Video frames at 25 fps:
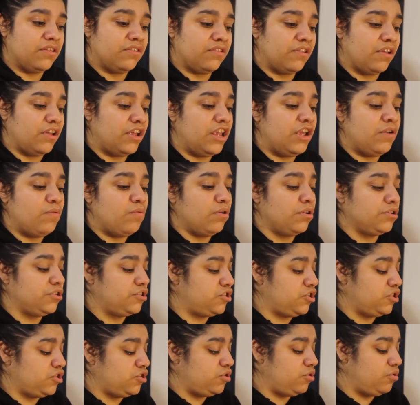So he
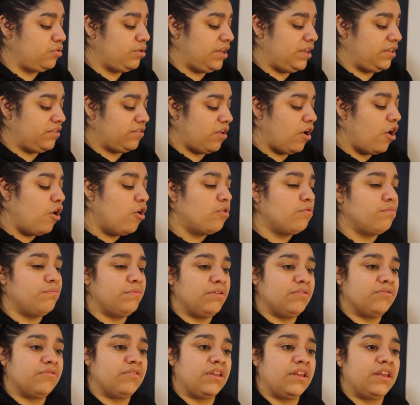wants to do his own
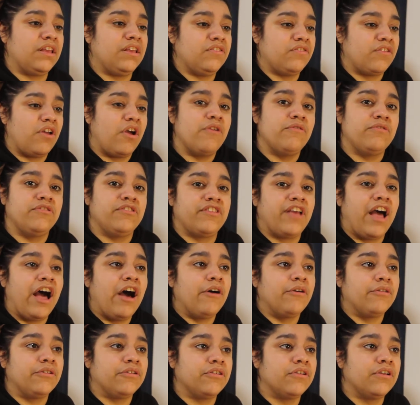music, his own
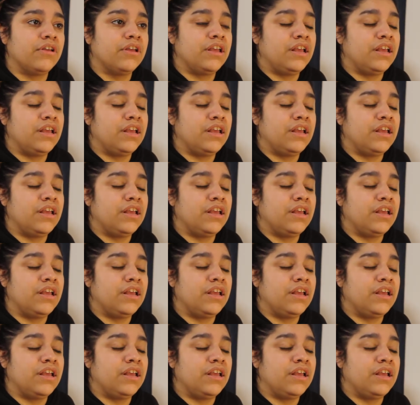sound,